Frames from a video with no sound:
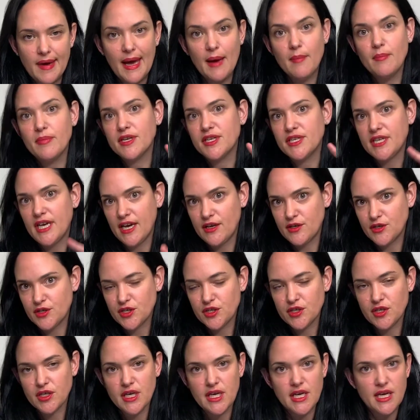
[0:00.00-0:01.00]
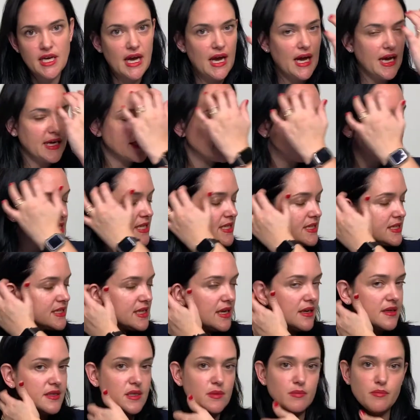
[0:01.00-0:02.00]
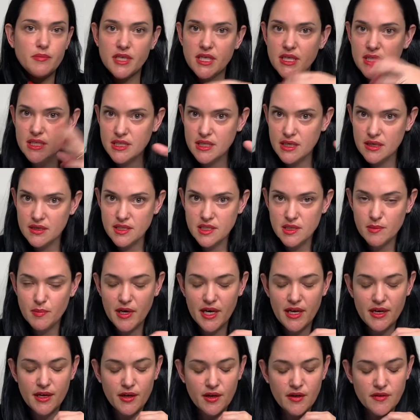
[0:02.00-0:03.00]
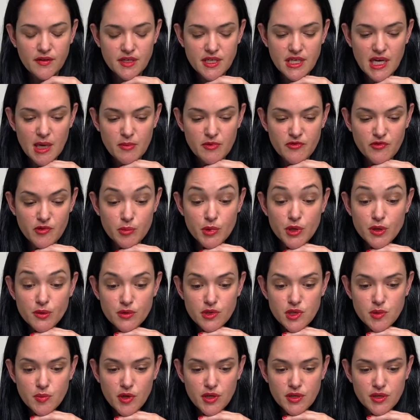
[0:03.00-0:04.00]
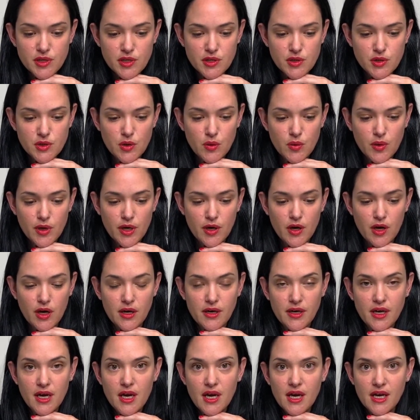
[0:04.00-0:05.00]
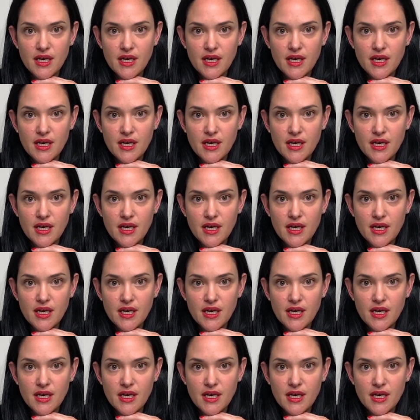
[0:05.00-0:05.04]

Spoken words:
and potentially T cells and B cells, depending on the type of immune response that's going on.